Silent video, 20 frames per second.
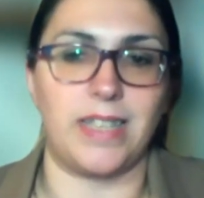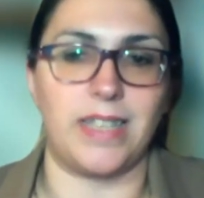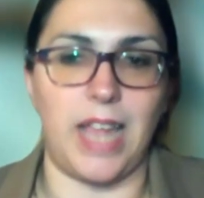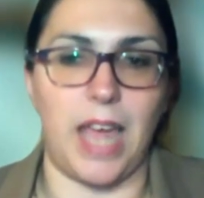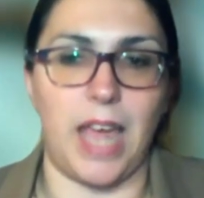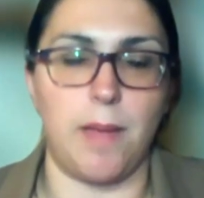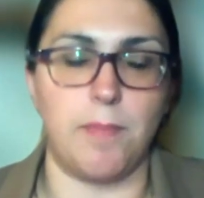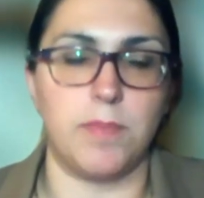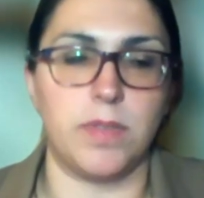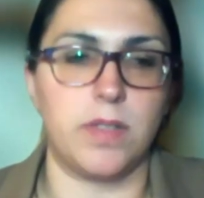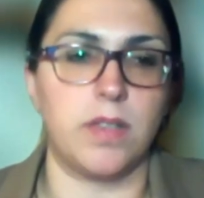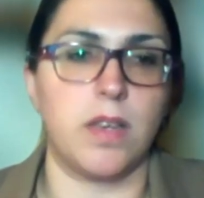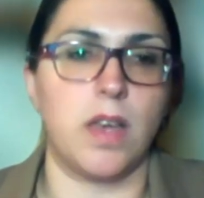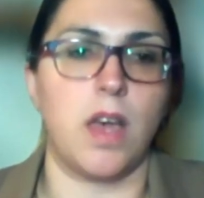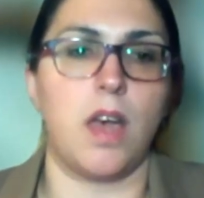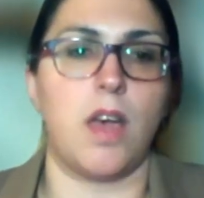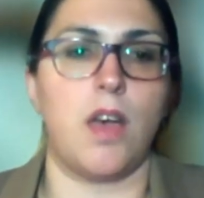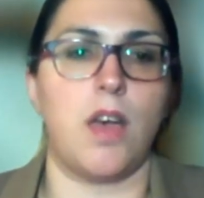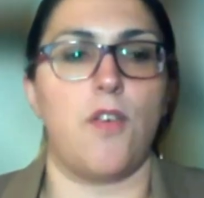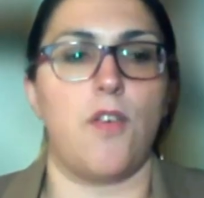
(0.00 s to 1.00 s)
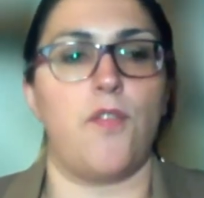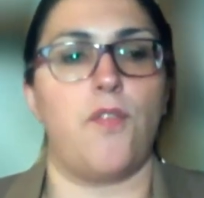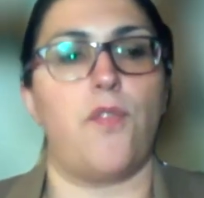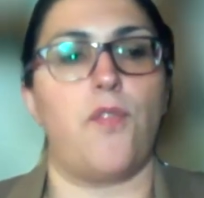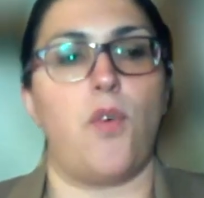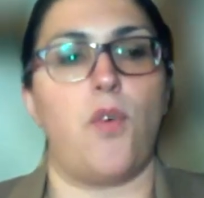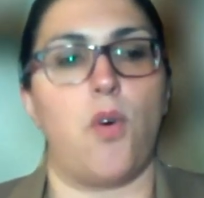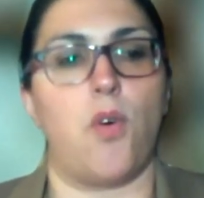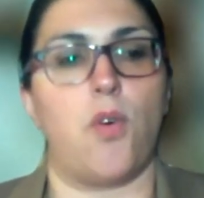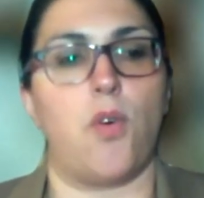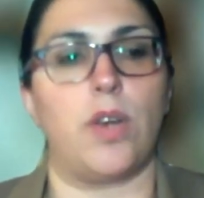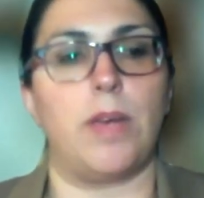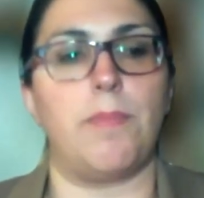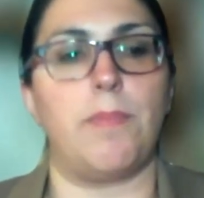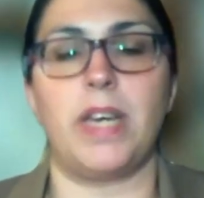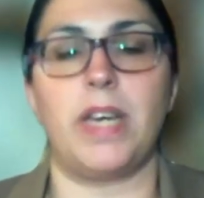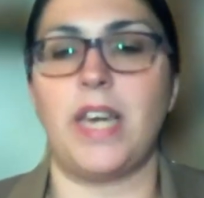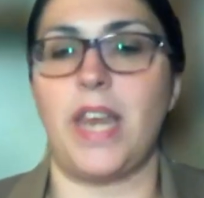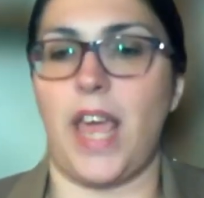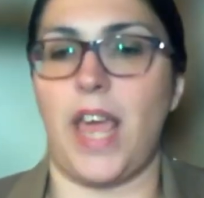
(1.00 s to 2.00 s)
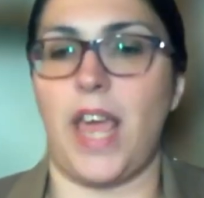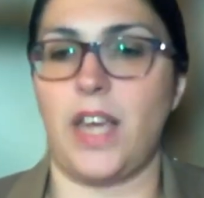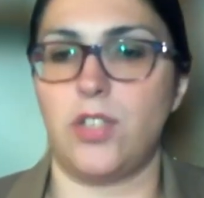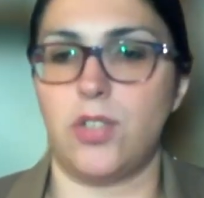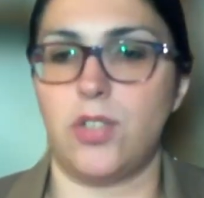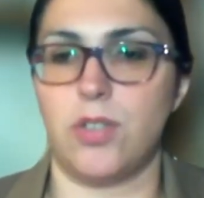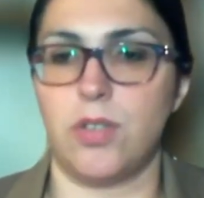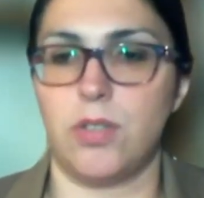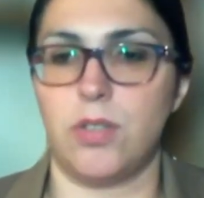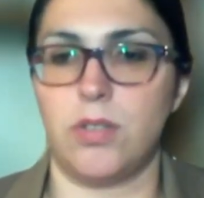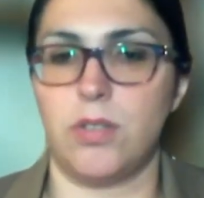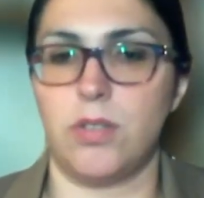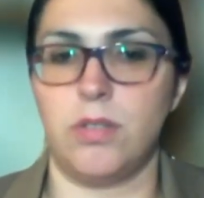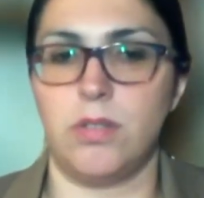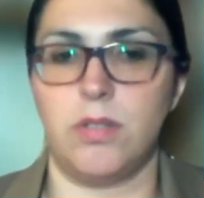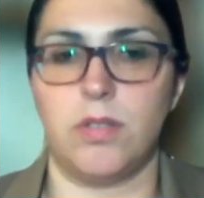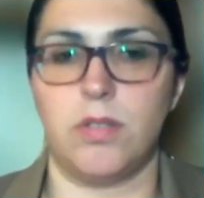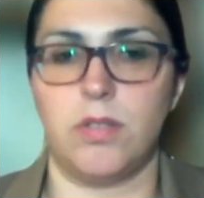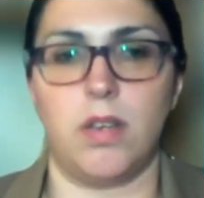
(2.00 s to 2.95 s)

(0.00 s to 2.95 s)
attempts for immigration.